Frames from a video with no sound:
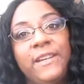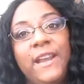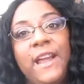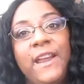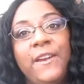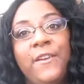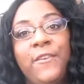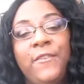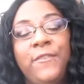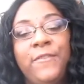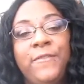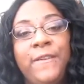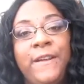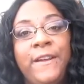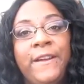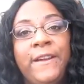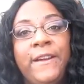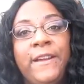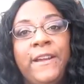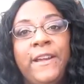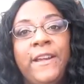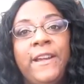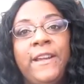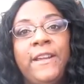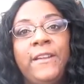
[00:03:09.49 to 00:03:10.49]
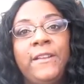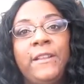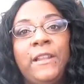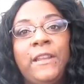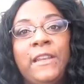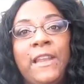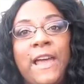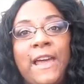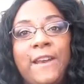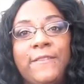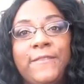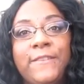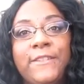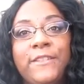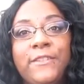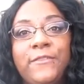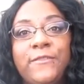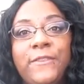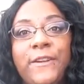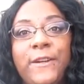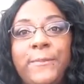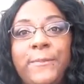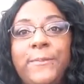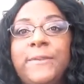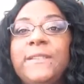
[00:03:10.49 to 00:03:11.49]
I know a lot of us are
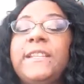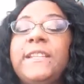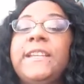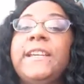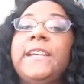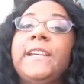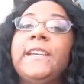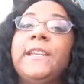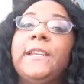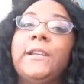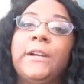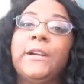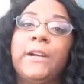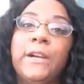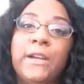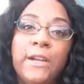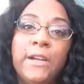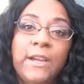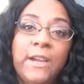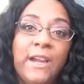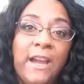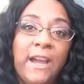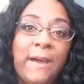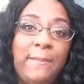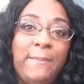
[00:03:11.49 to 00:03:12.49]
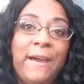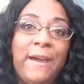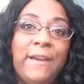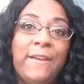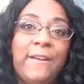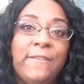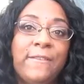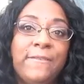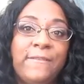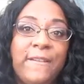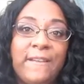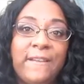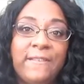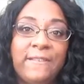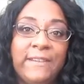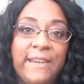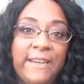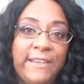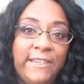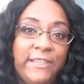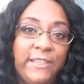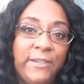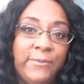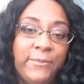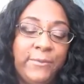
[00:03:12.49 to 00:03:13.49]
very particular about our
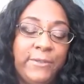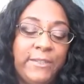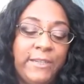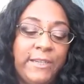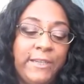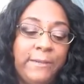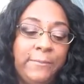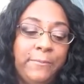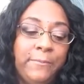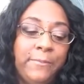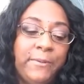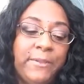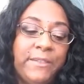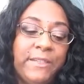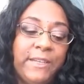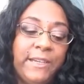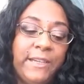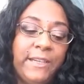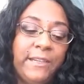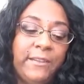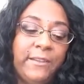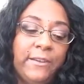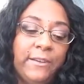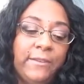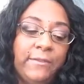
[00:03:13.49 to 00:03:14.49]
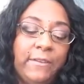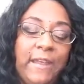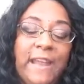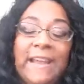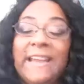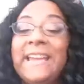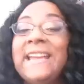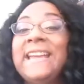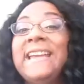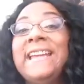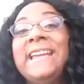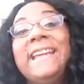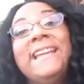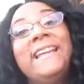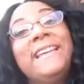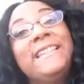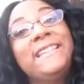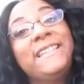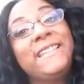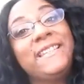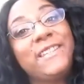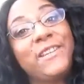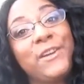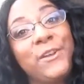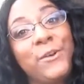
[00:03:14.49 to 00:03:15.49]
foundation. We're particular of, like, is
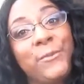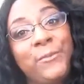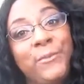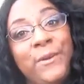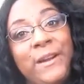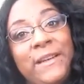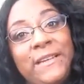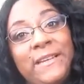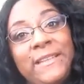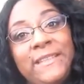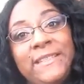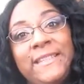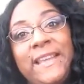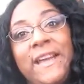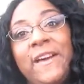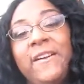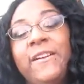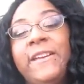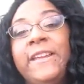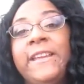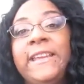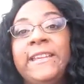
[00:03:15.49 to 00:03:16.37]
this going to break this out?